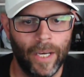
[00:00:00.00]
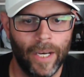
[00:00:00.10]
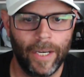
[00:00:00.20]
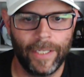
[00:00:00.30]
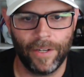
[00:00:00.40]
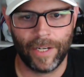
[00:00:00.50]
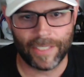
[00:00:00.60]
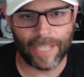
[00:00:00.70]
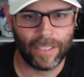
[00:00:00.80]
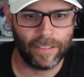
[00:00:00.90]
Uh, here
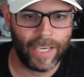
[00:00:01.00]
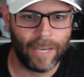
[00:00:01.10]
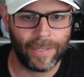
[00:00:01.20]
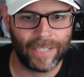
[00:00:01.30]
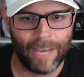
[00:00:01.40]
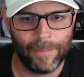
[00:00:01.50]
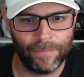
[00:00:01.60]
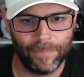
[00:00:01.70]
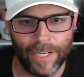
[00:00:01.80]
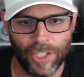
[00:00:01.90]
is a layup, a
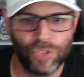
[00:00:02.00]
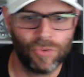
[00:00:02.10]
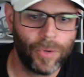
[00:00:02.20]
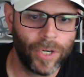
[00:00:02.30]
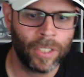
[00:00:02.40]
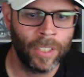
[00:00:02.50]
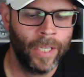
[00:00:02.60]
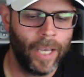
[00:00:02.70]
comment from Dennis Schroeder,